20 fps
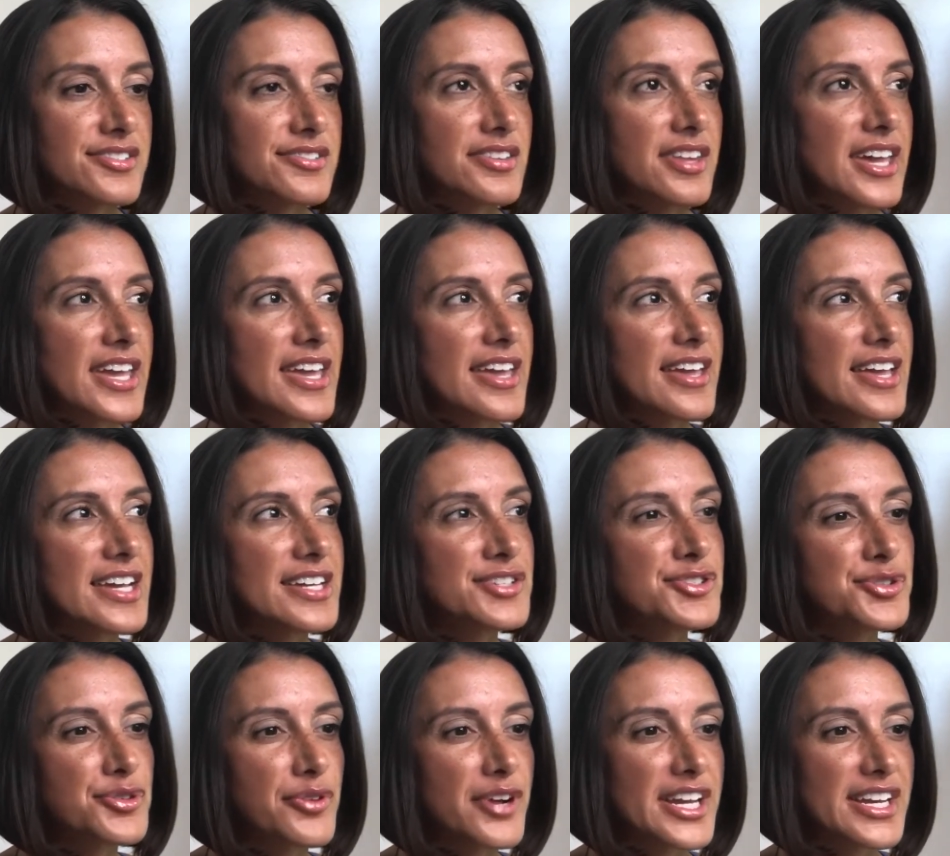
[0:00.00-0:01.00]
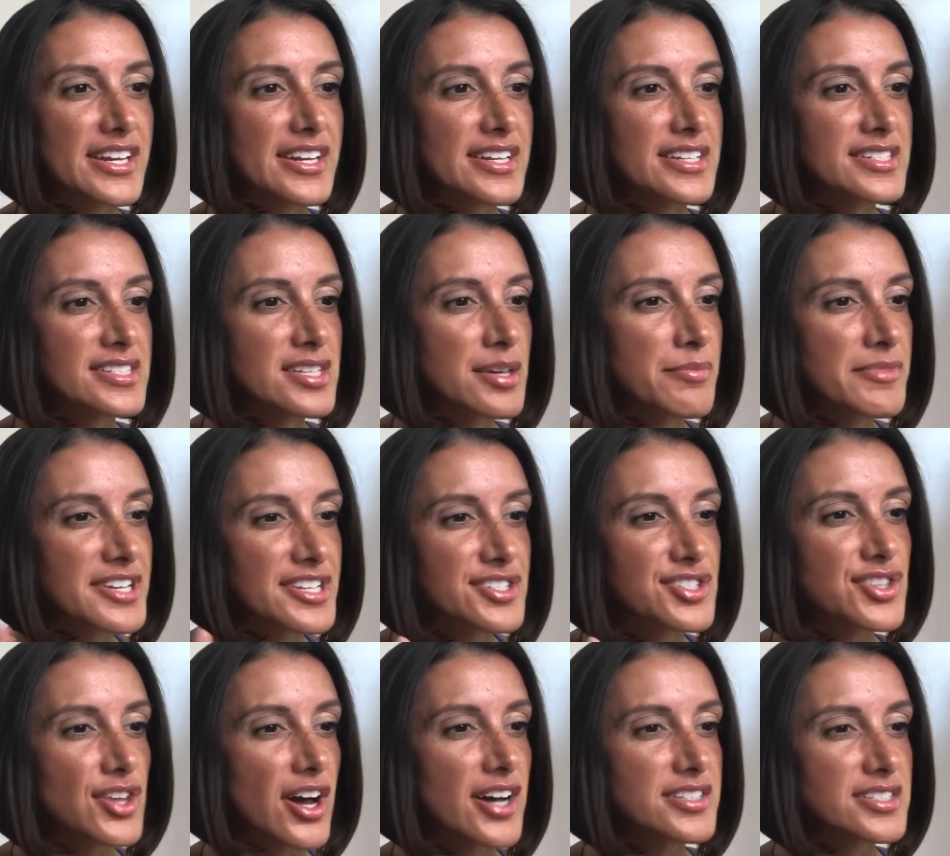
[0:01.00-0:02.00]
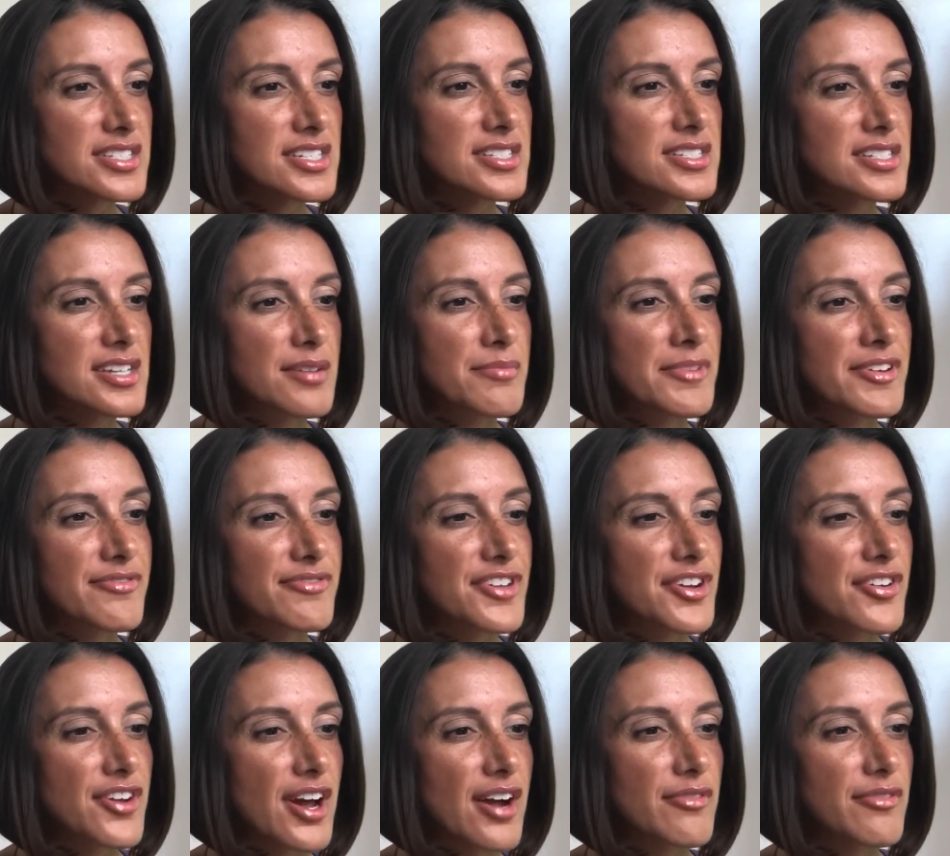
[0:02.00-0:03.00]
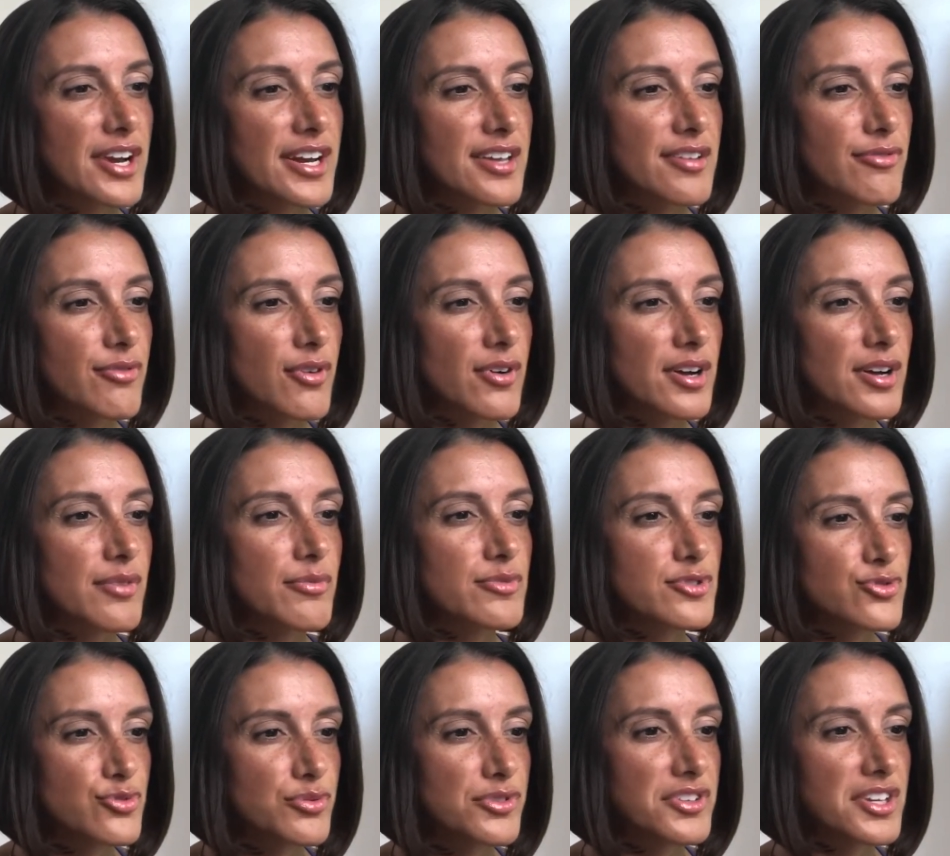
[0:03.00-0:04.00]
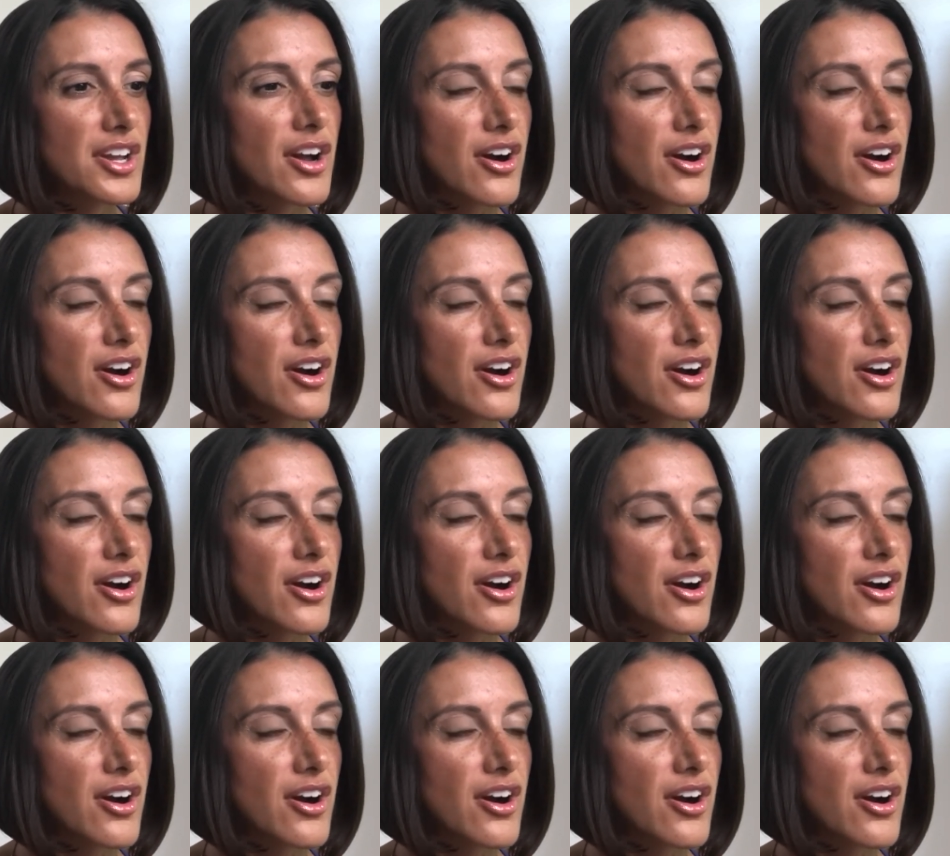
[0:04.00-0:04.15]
like integrated in somebody's thought system if they're not ready for it was really